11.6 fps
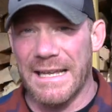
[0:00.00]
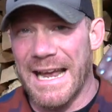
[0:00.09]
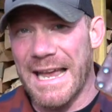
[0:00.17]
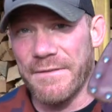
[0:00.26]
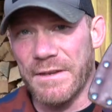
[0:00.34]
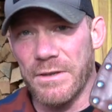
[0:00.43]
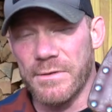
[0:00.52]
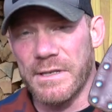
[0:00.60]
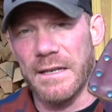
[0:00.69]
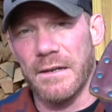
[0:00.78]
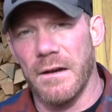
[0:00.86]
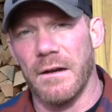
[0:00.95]
and I even use
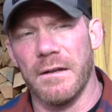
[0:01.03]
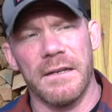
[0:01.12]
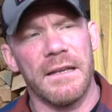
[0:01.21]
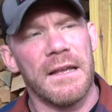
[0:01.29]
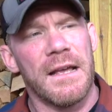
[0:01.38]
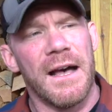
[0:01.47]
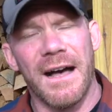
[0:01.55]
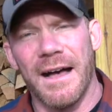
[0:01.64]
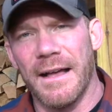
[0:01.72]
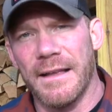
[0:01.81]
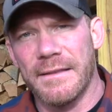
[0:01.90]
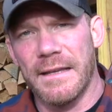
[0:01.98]
it on
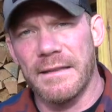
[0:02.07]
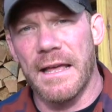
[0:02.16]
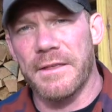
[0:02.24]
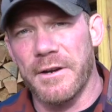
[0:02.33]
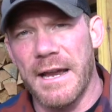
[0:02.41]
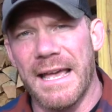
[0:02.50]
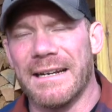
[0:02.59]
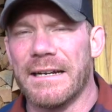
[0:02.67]
the leather head.